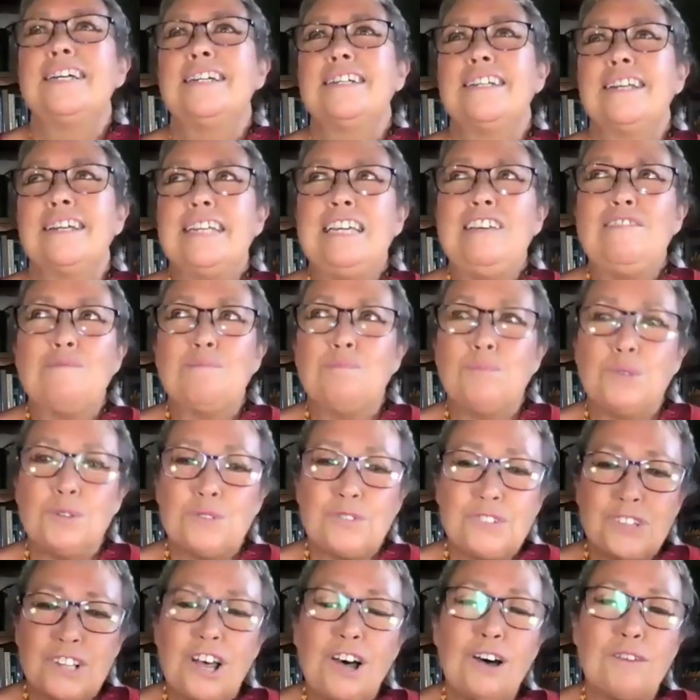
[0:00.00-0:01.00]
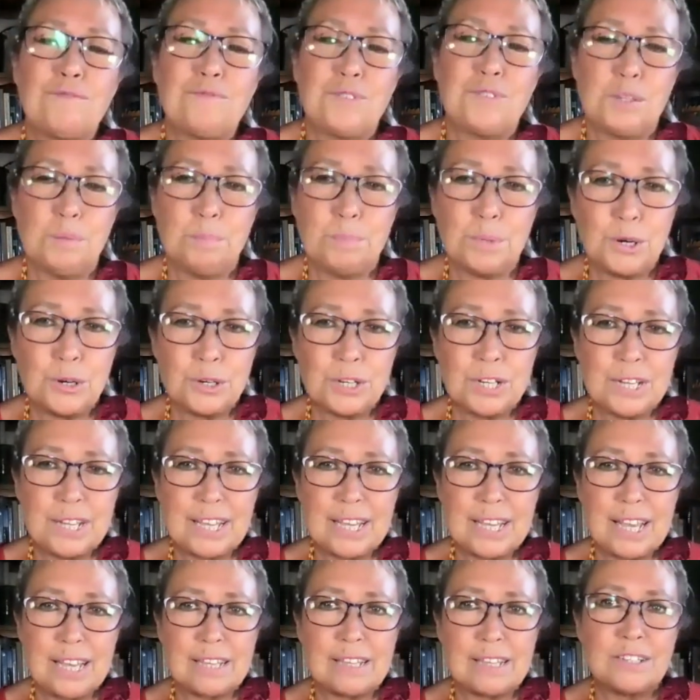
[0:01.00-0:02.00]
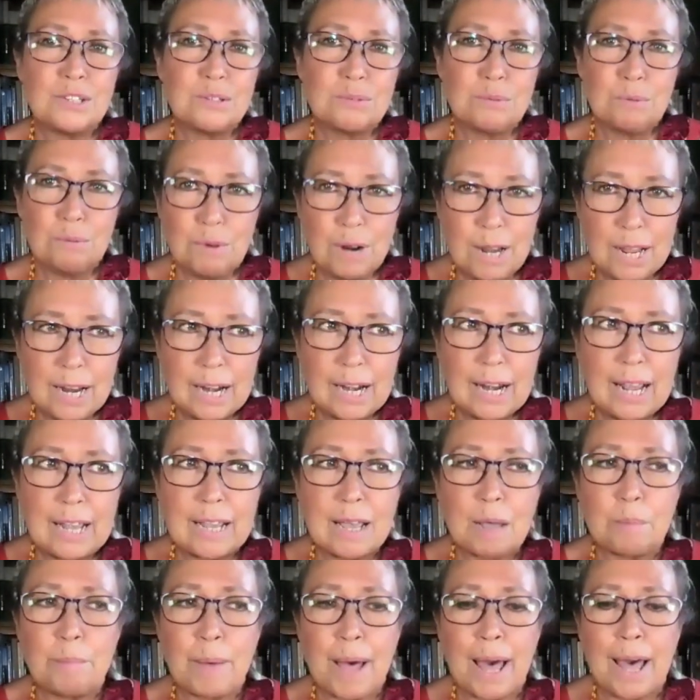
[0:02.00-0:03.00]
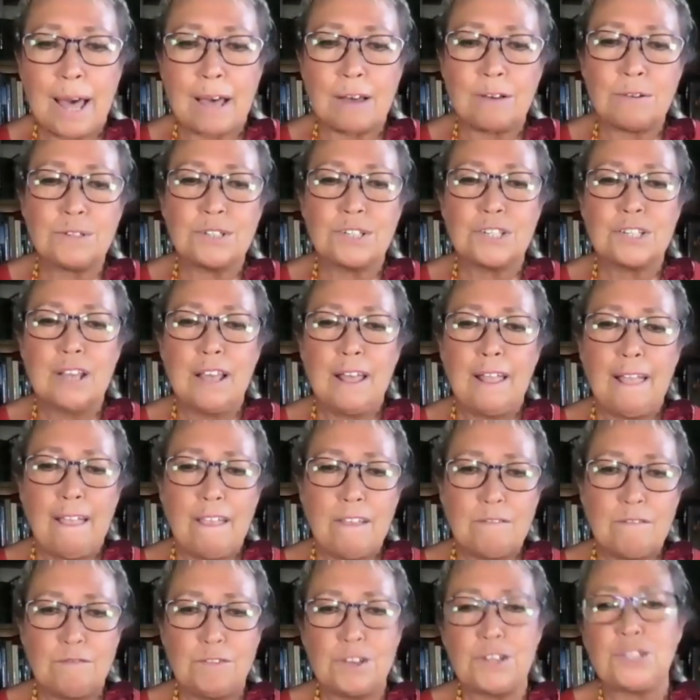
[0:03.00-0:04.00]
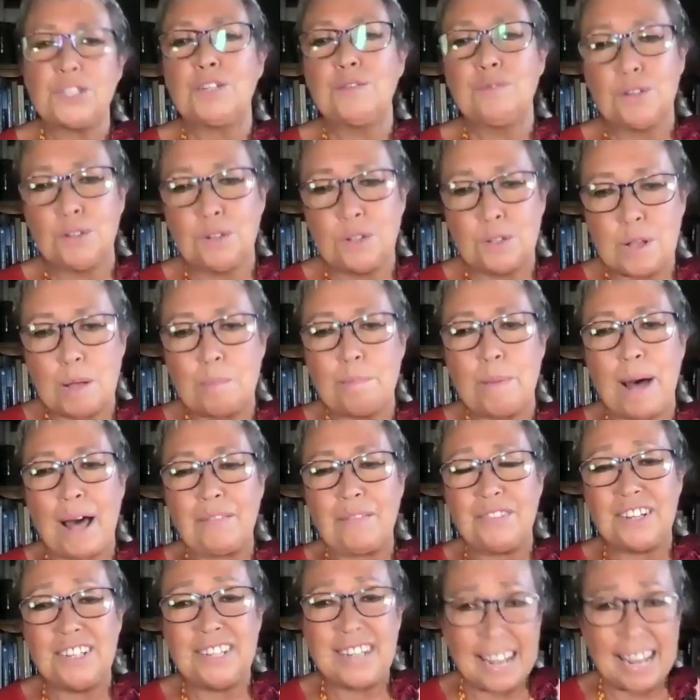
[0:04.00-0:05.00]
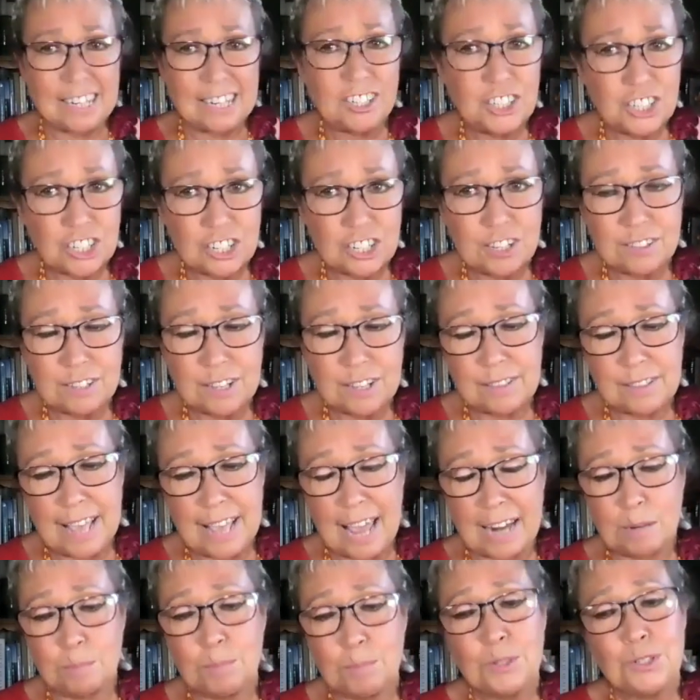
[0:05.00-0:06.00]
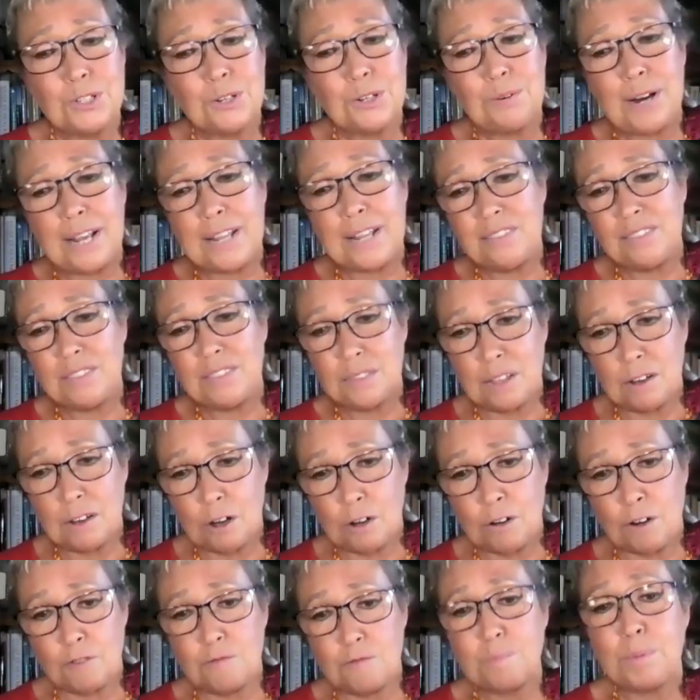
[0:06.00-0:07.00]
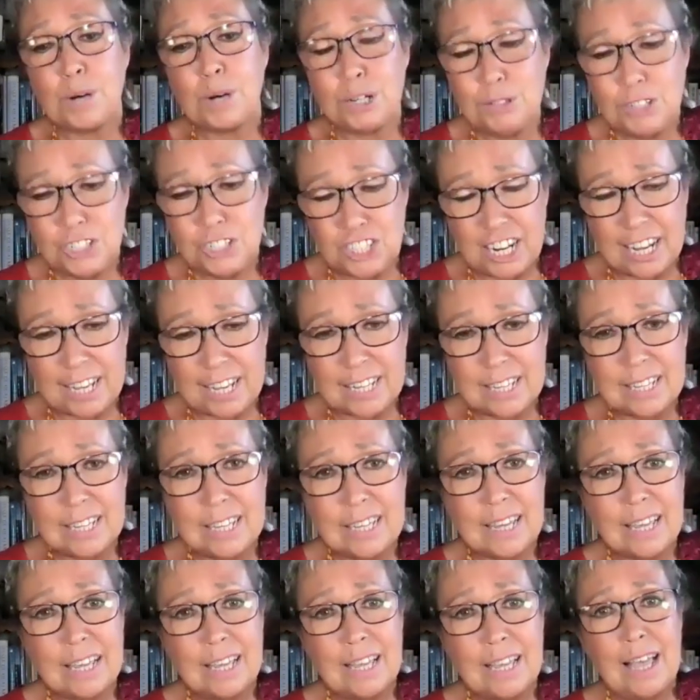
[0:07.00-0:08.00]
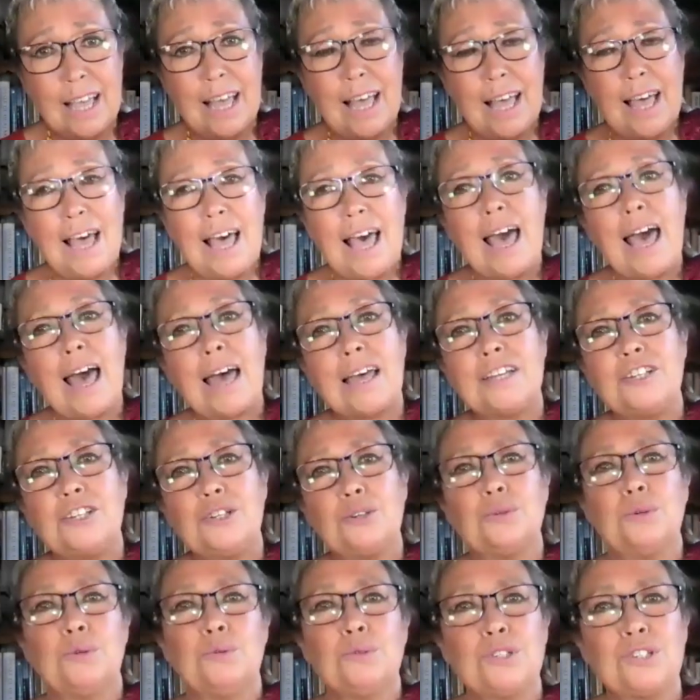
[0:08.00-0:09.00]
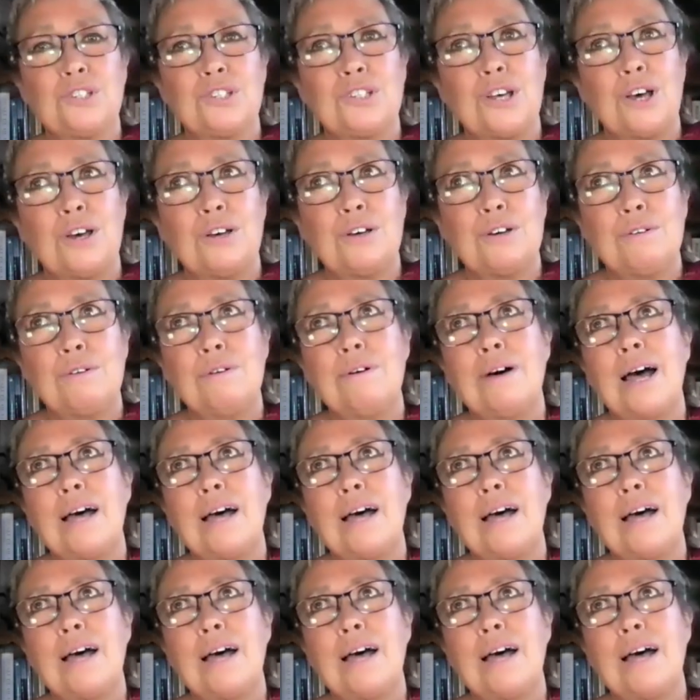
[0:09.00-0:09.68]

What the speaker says: even more than half of the book is really about, first of all, about the danger that the animals are in, of poaching, and also